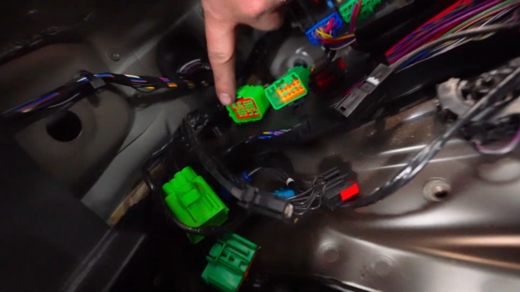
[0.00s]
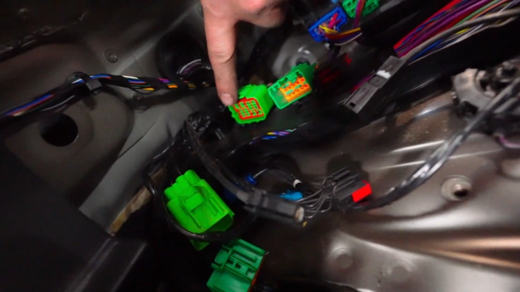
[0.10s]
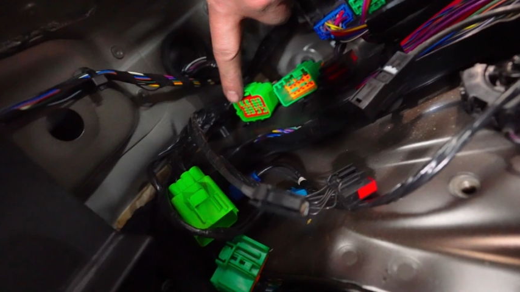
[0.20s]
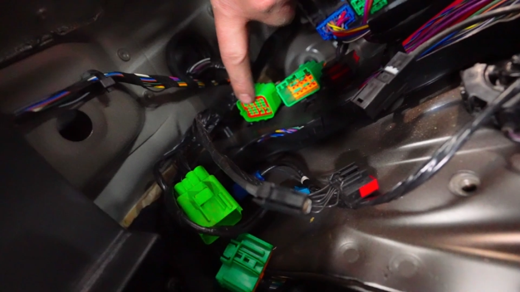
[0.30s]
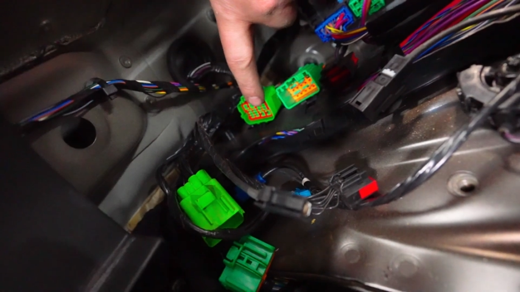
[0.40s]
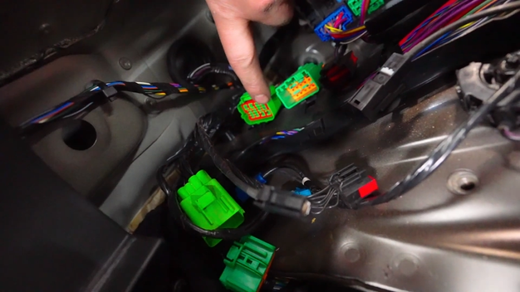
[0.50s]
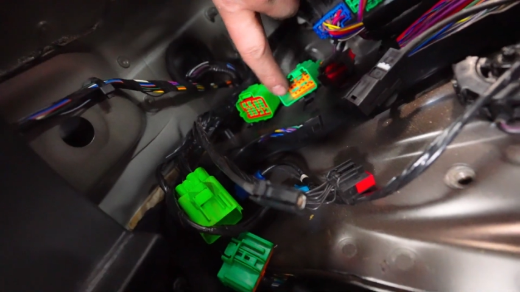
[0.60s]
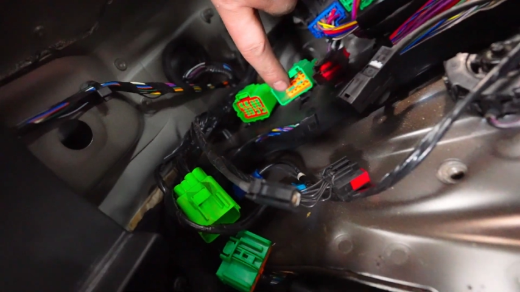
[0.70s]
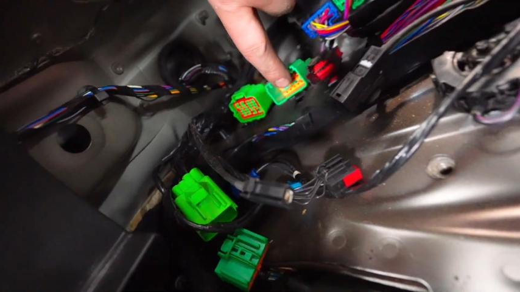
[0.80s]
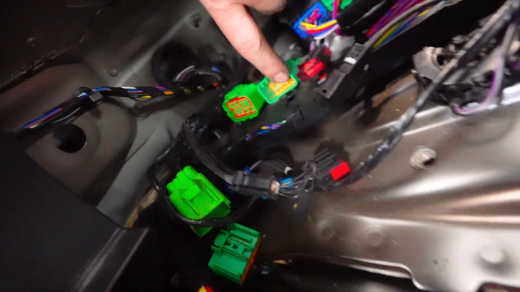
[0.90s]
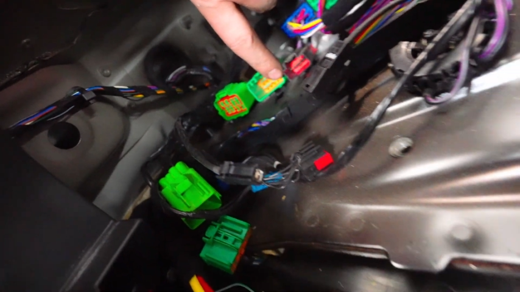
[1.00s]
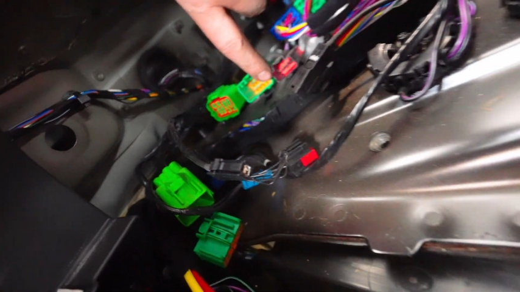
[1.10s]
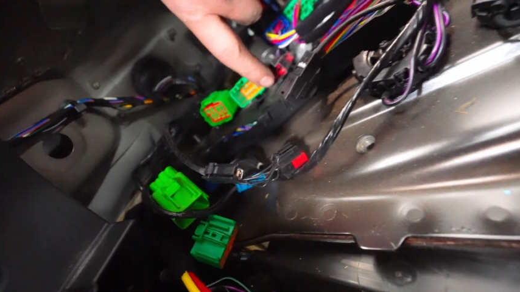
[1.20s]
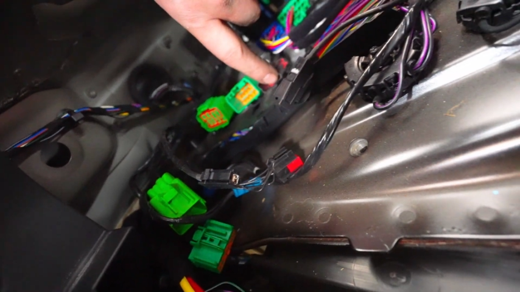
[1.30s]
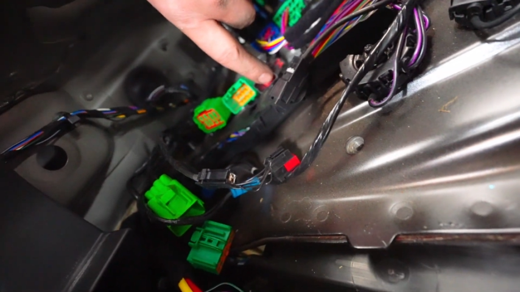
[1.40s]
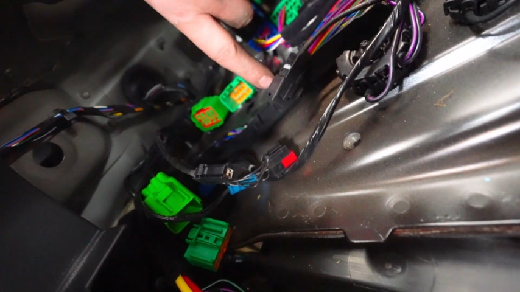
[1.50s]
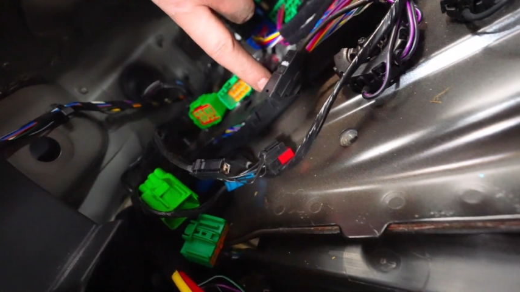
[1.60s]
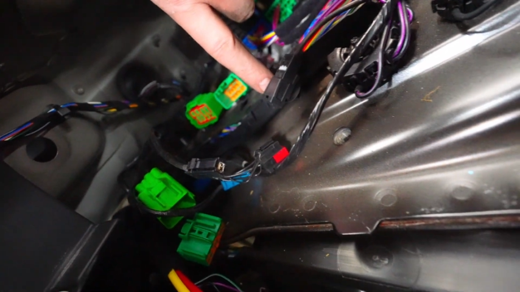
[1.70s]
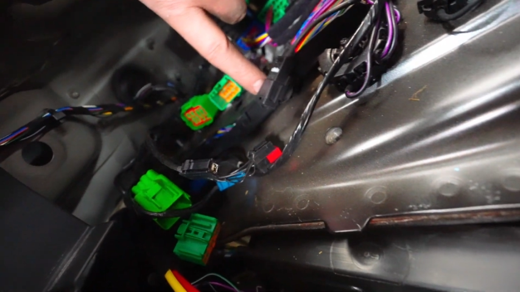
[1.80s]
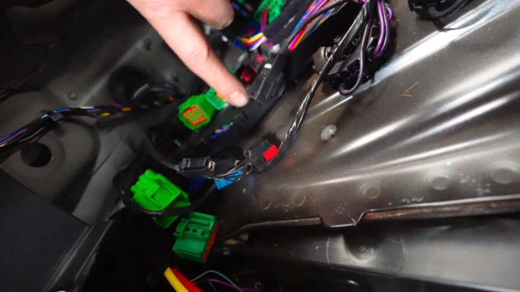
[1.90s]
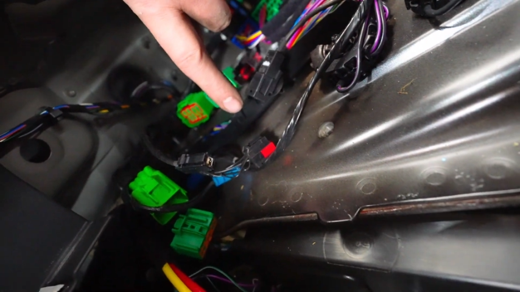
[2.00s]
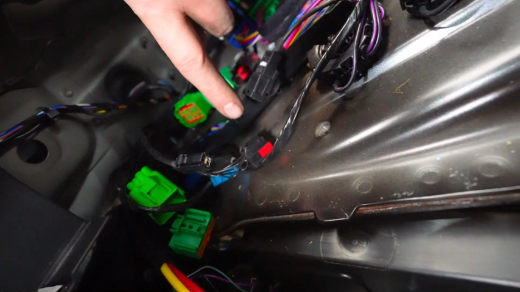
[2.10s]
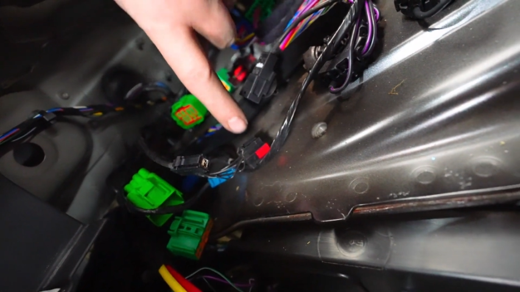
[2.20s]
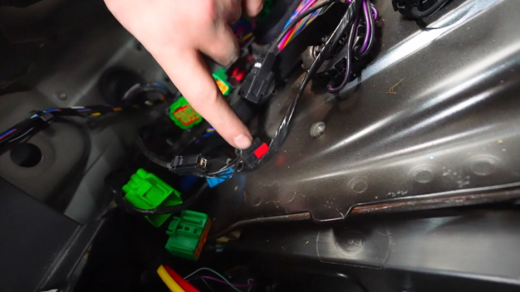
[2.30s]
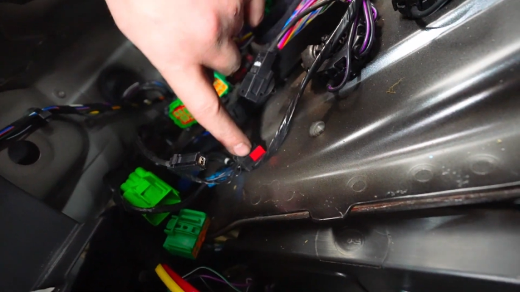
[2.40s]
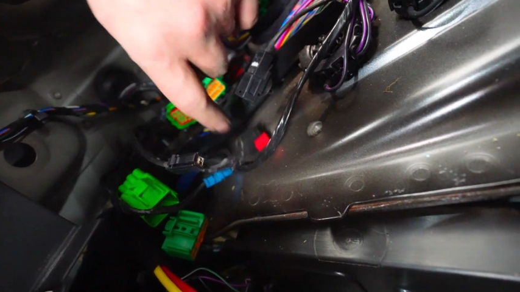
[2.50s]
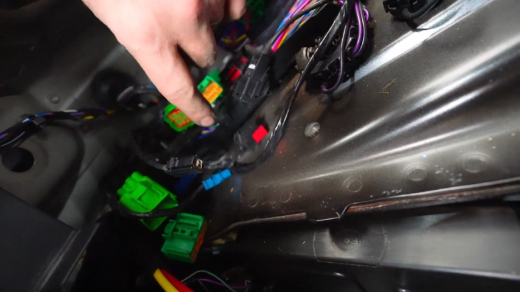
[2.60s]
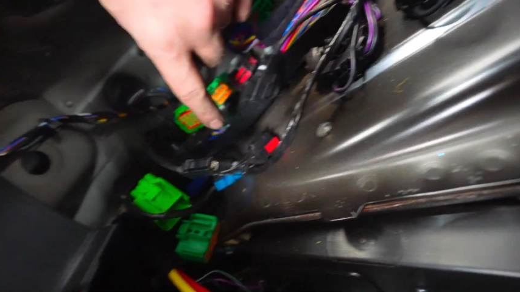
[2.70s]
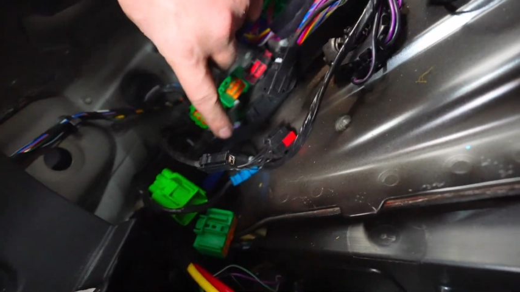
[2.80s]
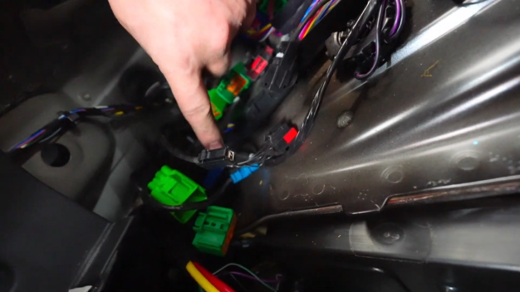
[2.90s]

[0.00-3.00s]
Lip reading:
(no speaker visible)